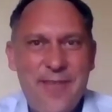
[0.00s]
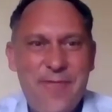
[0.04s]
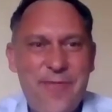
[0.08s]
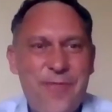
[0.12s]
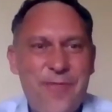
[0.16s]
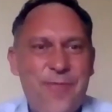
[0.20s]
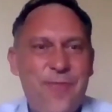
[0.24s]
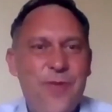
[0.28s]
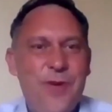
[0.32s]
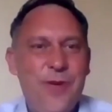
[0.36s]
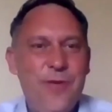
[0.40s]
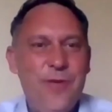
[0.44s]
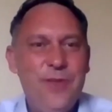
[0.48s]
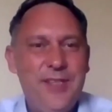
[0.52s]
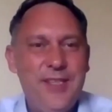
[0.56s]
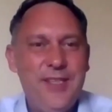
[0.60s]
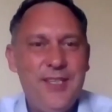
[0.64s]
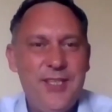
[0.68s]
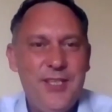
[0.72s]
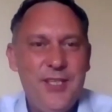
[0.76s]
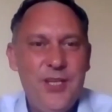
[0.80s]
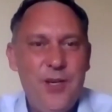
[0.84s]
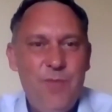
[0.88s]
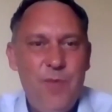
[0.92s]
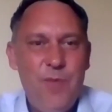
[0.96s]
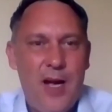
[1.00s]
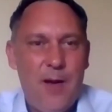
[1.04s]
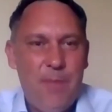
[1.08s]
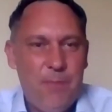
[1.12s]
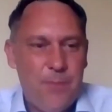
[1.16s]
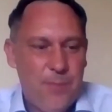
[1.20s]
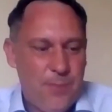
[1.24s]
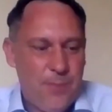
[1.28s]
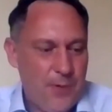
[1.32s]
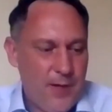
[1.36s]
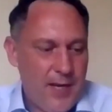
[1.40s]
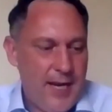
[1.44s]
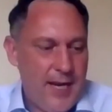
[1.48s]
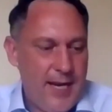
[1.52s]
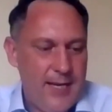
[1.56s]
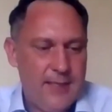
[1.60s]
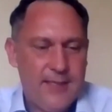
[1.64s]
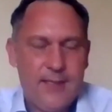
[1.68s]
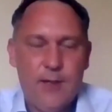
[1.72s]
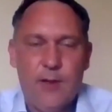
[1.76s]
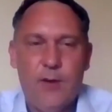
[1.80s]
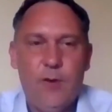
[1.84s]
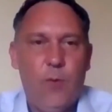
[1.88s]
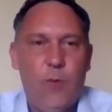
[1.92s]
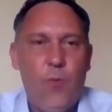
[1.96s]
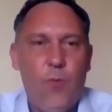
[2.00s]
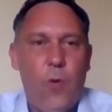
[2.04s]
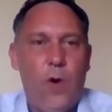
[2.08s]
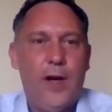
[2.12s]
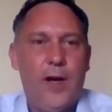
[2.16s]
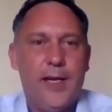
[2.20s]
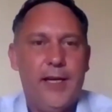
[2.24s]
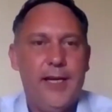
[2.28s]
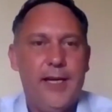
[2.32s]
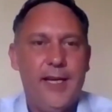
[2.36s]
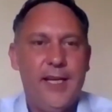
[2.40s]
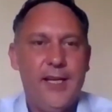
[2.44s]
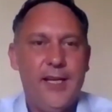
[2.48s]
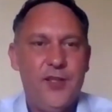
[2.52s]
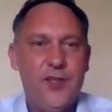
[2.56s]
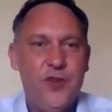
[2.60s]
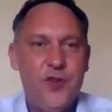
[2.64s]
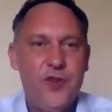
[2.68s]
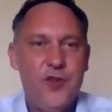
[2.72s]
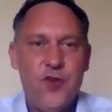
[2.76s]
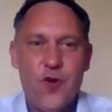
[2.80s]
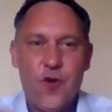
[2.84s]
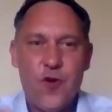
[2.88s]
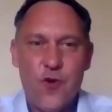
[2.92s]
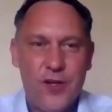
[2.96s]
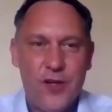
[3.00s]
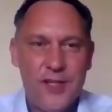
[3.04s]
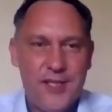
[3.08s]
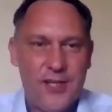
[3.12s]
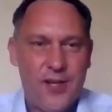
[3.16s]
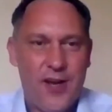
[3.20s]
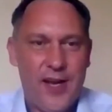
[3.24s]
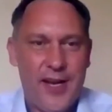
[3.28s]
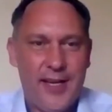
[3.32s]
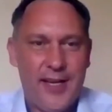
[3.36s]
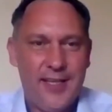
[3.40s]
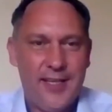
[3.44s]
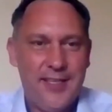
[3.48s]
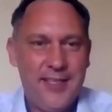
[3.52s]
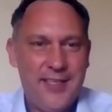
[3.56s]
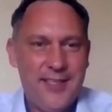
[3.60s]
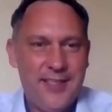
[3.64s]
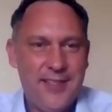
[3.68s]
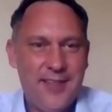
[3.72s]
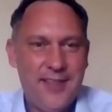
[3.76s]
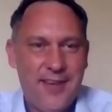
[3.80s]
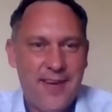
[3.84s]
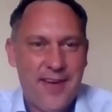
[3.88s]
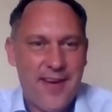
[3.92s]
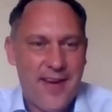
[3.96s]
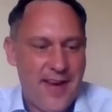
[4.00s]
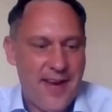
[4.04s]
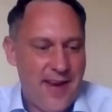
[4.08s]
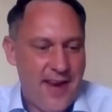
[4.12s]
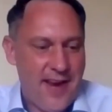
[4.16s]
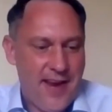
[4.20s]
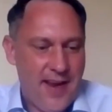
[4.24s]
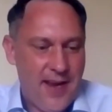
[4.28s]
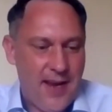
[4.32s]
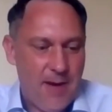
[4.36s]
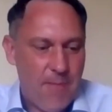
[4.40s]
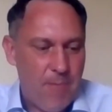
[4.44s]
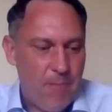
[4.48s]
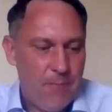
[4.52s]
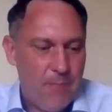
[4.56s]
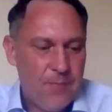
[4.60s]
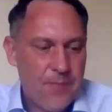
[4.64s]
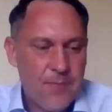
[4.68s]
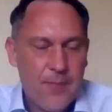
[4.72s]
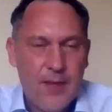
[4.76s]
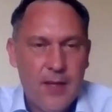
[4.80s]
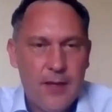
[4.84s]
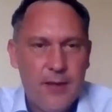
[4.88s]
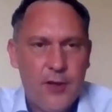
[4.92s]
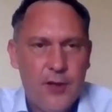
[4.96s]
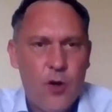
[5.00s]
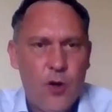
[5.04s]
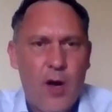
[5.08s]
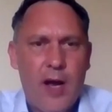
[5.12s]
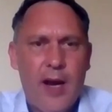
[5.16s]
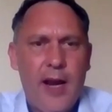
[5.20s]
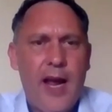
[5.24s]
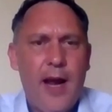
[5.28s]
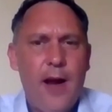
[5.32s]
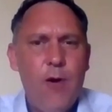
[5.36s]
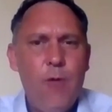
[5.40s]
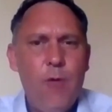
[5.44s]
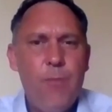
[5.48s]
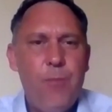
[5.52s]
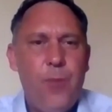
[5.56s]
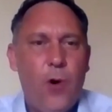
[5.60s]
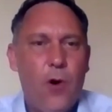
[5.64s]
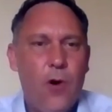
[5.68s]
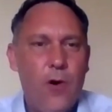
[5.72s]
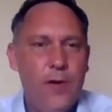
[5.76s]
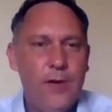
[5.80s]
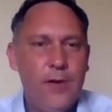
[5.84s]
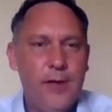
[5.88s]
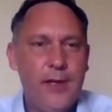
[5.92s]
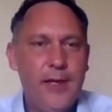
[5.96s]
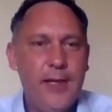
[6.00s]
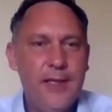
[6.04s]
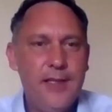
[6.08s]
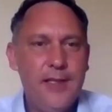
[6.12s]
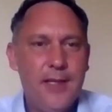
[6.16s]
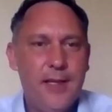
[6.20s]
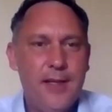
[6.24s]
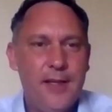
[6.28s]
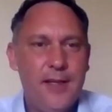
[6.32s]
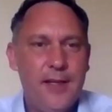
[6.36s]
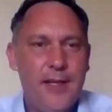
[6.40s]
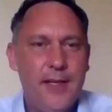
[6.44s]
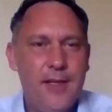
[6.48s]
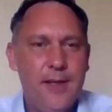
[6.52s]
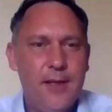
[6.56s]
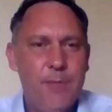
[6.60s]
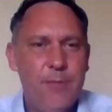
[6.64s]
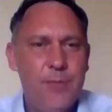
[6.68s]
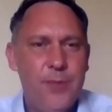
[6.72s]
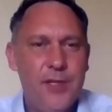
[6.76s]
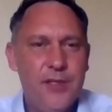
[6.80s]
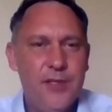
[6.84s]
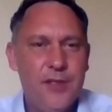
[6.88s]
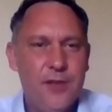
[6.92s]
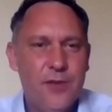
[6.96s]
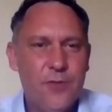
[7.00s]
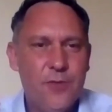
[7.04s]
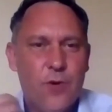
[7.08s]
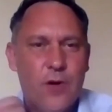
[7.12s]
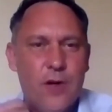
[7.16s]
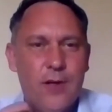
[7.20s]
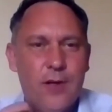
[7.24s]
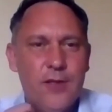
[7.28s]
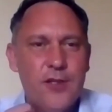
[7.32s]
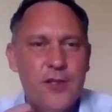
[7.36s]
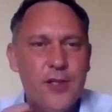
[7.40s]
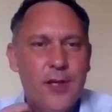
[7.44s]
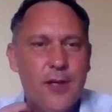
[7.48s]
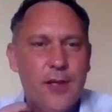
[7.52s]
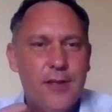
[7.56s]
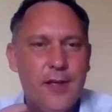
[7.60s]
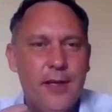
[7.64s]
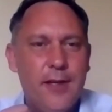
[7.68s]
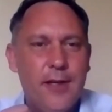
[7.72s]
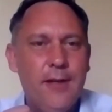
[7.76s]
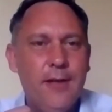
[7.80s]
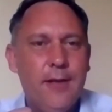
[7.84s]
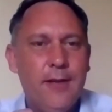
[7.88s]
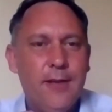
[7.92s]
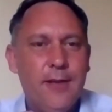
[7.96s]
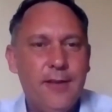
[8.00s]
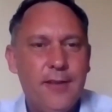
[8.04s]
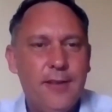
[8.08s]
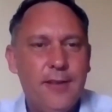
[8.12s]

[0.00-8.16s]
If we were to sum up, what is neuroscience, and how important is it in the business world, Shonté?